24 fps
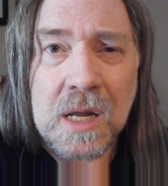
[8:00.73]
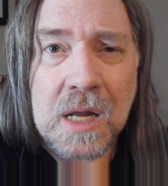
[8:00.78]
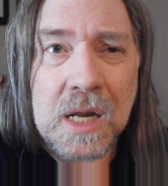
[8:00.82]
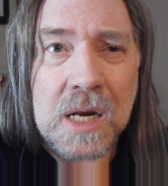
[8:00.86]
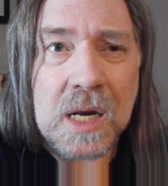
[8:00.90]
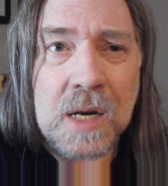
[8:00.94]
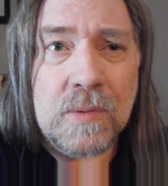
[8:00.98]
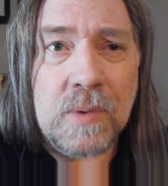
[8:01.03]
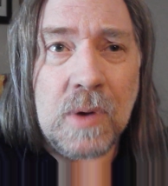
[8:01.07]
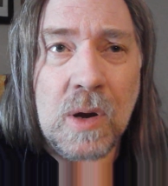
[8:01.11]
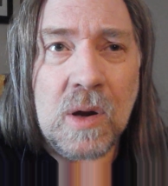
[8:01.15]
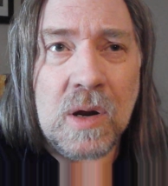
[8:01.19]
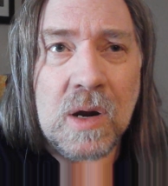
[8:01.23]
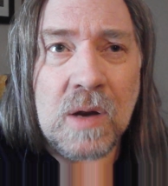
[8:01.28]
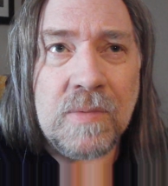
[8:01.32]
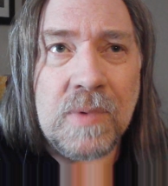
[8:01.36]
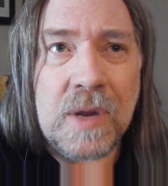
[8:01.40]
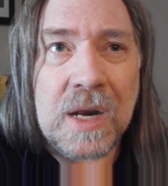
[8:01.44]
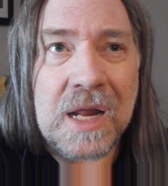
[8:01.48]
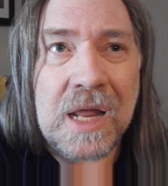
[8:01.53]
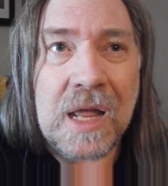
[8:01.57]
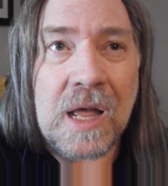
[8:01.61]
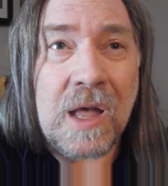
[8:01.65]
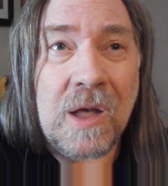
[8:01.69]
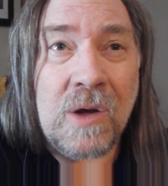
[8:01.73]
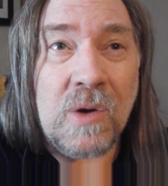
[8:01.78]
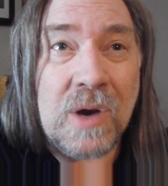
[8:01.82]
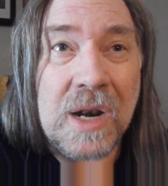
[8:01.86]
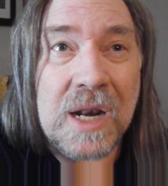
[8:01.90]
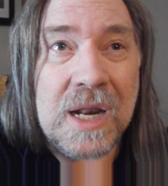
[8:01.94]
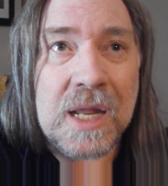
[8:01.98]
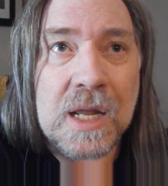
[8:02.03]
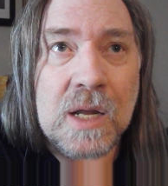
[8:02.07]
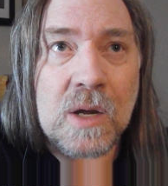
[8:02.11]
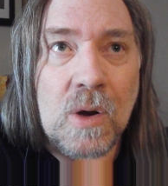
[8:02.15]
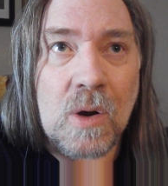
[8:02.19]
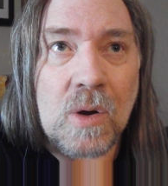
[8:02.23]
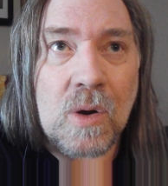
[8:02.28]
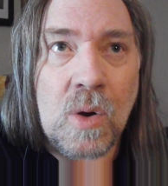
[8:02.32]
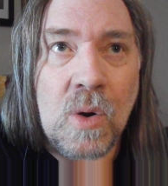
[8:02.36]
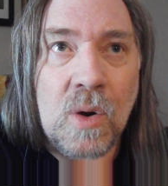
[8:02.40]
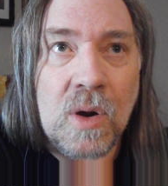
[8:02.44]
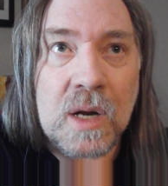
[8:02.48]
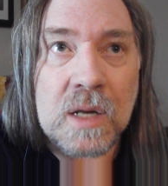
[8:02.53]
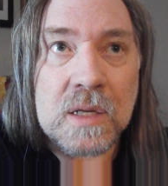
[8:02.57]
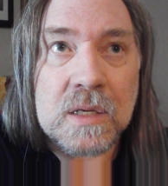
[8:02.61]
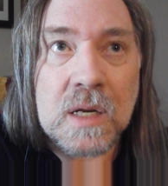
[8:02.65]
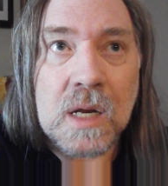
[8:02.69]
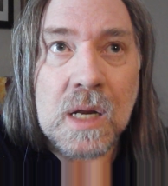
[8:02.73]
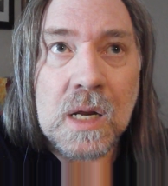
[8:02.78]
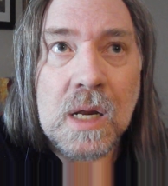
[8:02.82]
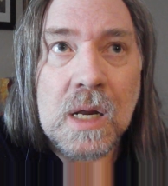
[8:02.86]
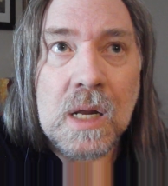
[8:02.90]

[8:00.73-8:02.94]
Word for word: Never heard of any illegal coins.